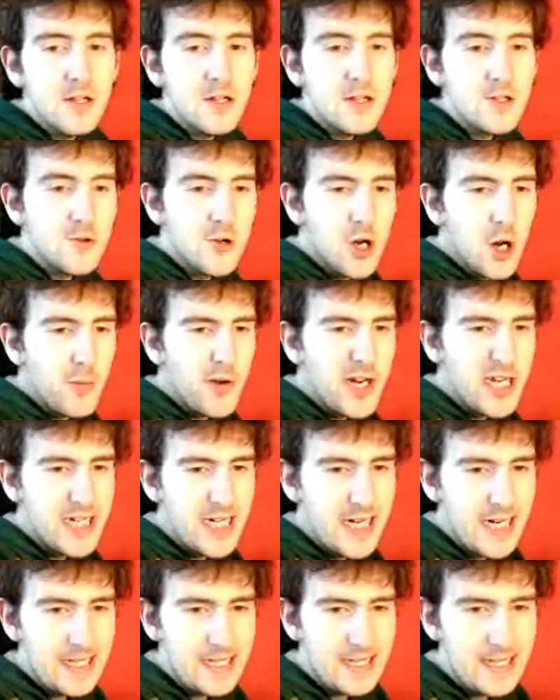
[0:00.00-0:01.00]
Strawberry
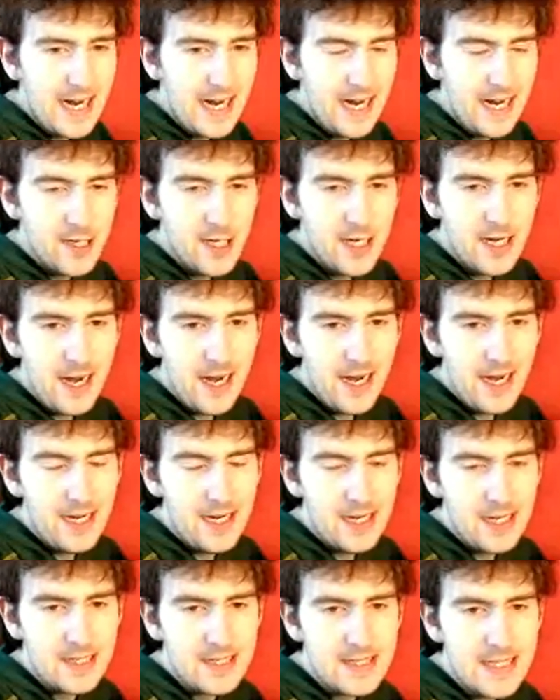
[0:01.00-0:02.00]
cheesecake,
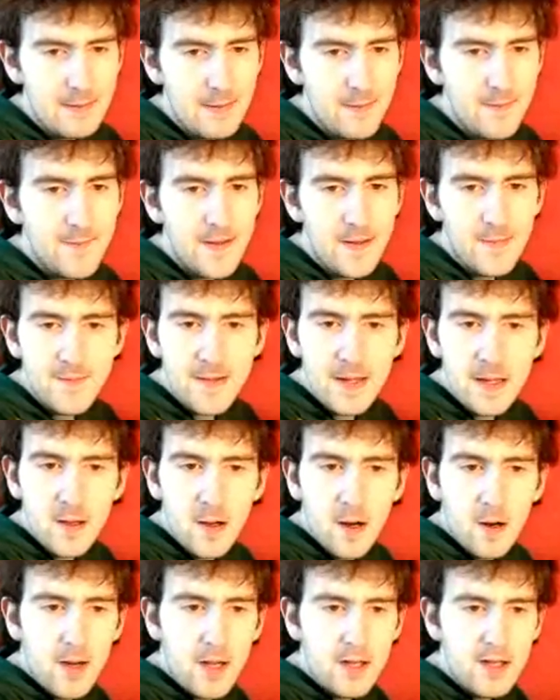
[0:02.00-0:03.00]
7.50
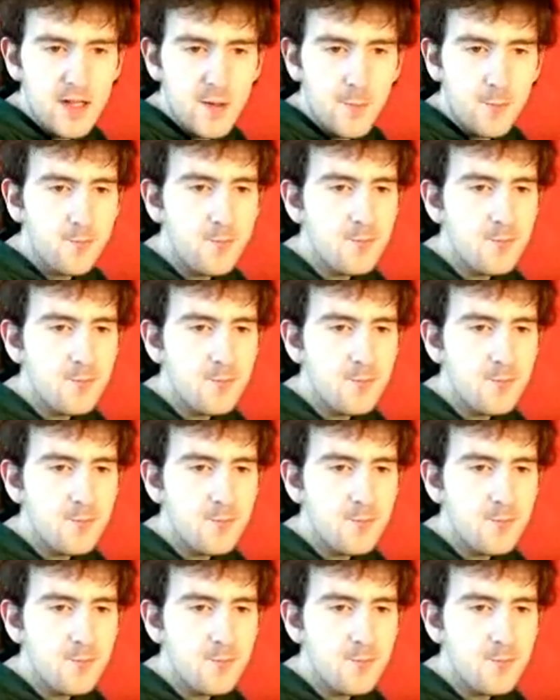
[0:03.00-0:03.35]
euros.